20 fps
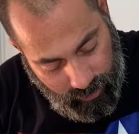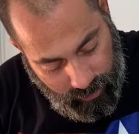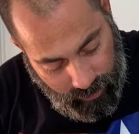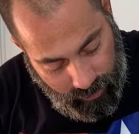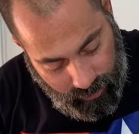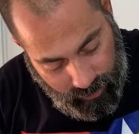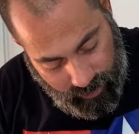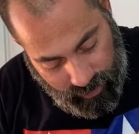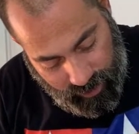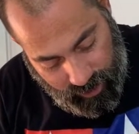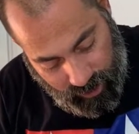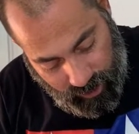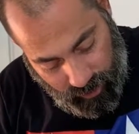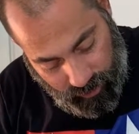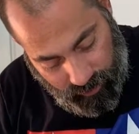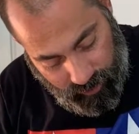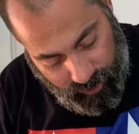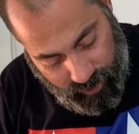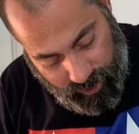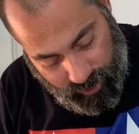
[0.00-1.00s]
This
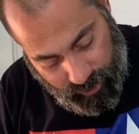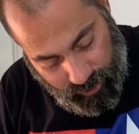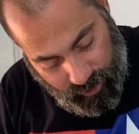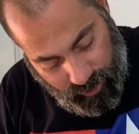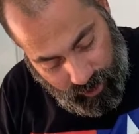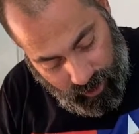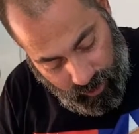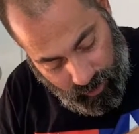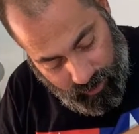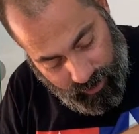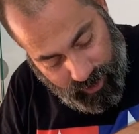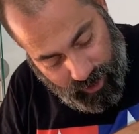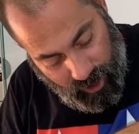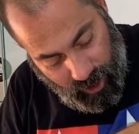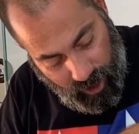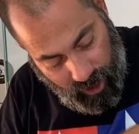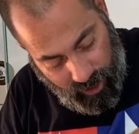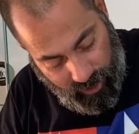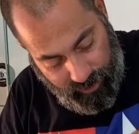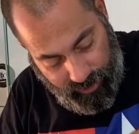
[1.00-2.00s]
cover screw comes
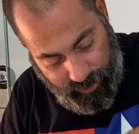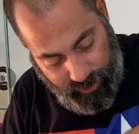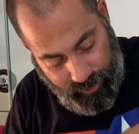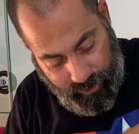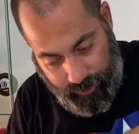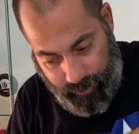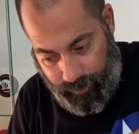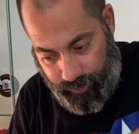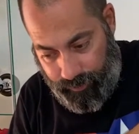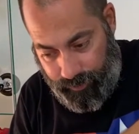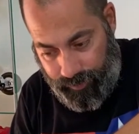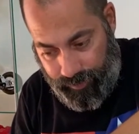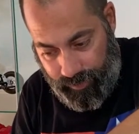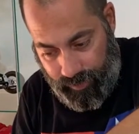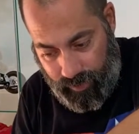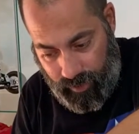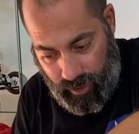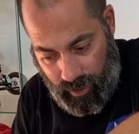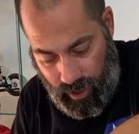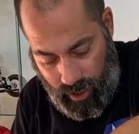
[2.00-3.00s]
off.
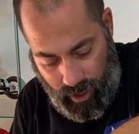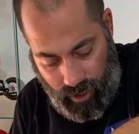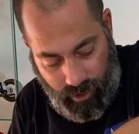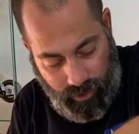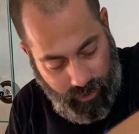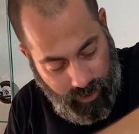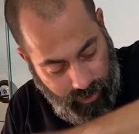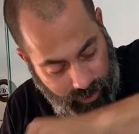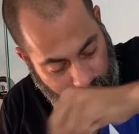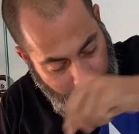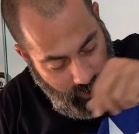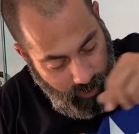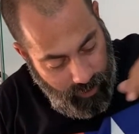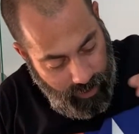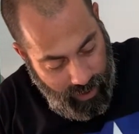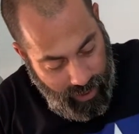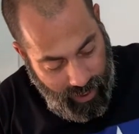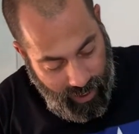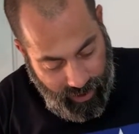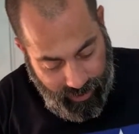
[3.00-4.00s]
And there we
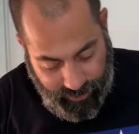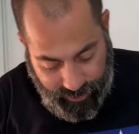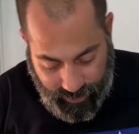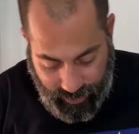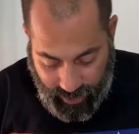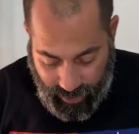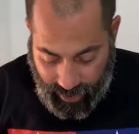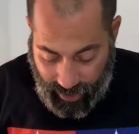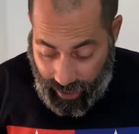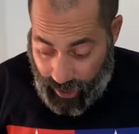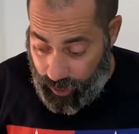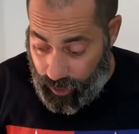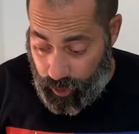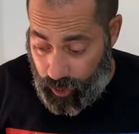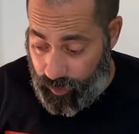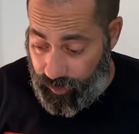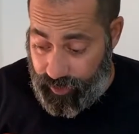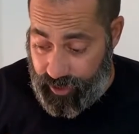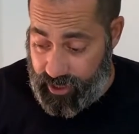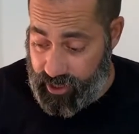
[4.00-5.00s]
have. I don't know
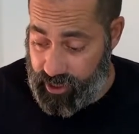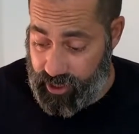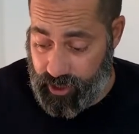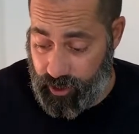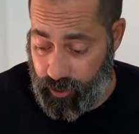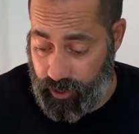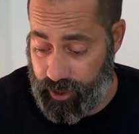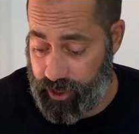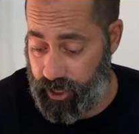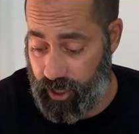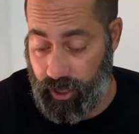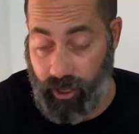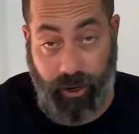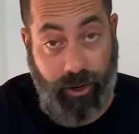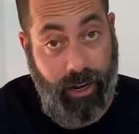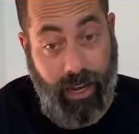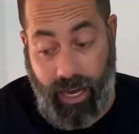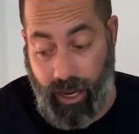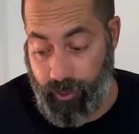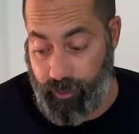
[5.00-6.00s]
if this is original or
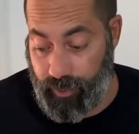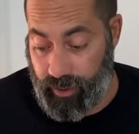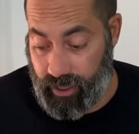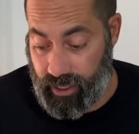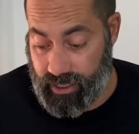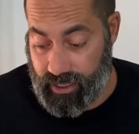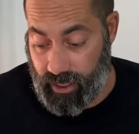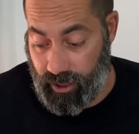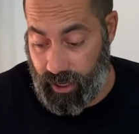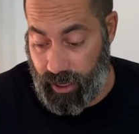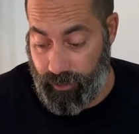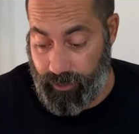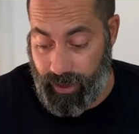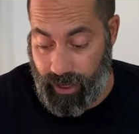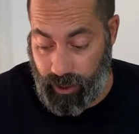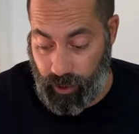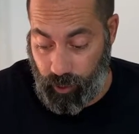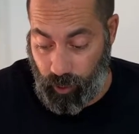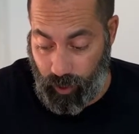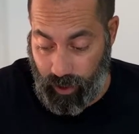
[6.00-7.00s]
not, because I'm
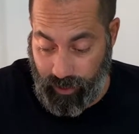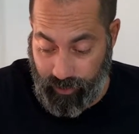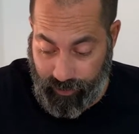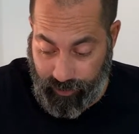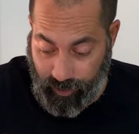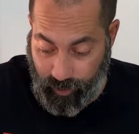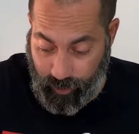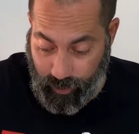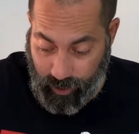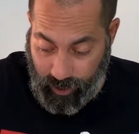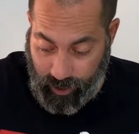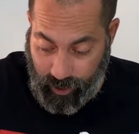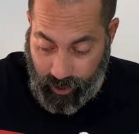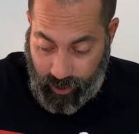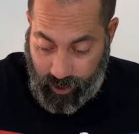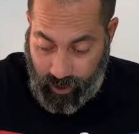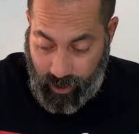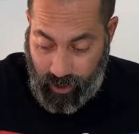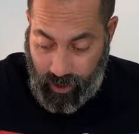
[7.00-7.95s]
not quite familiar